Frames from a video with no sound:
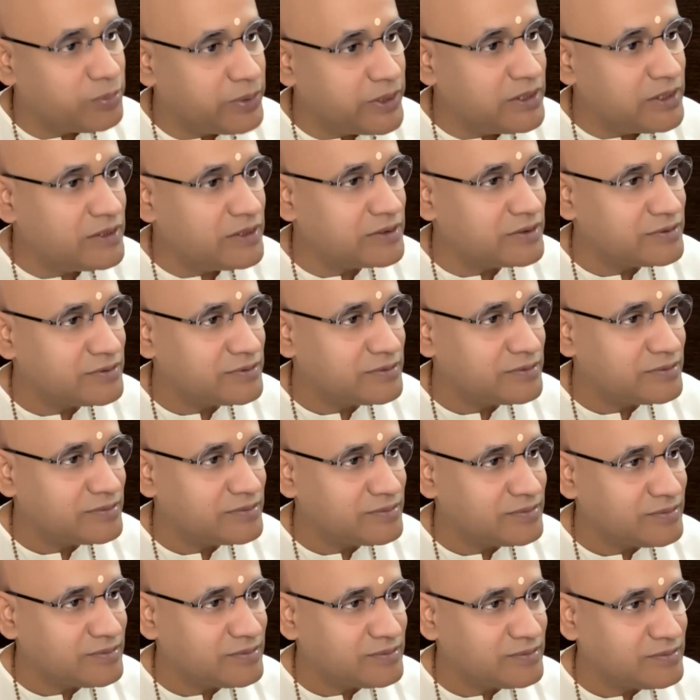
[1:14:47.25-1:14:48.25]
be
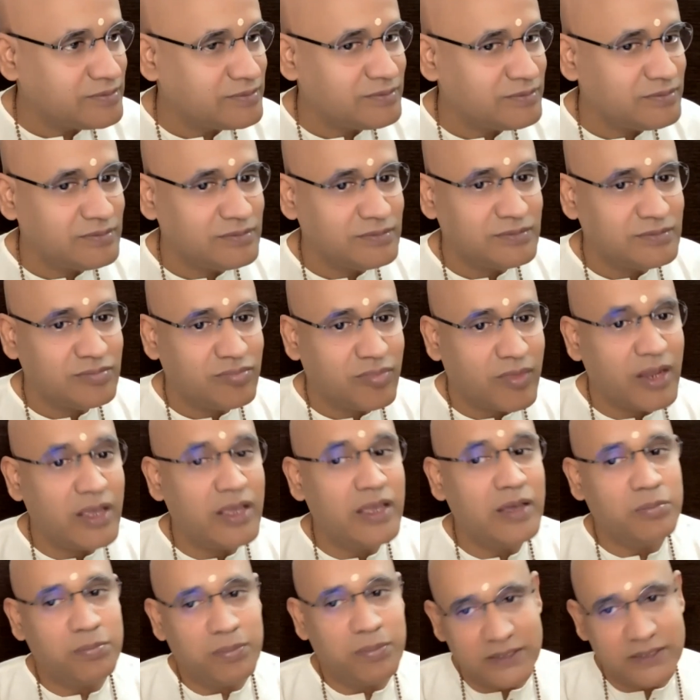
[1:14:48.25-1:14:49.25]

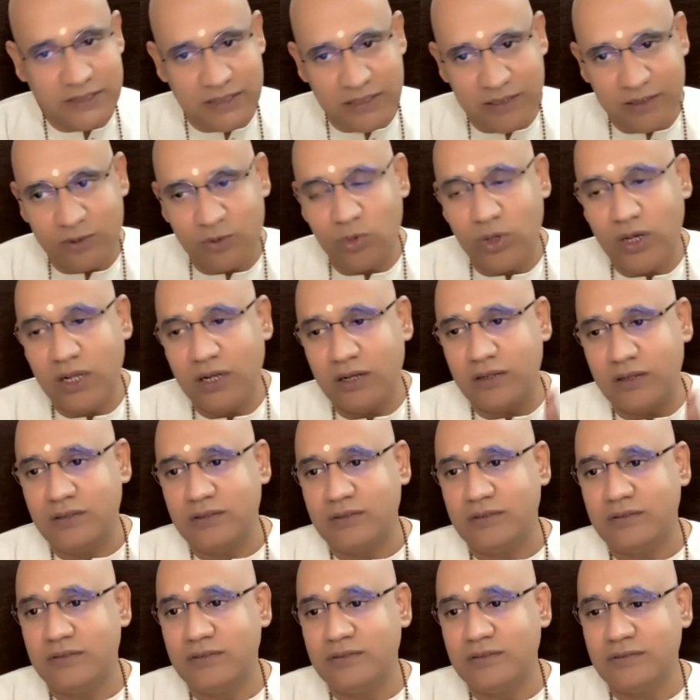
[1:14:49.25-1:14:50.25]
a pleasant one.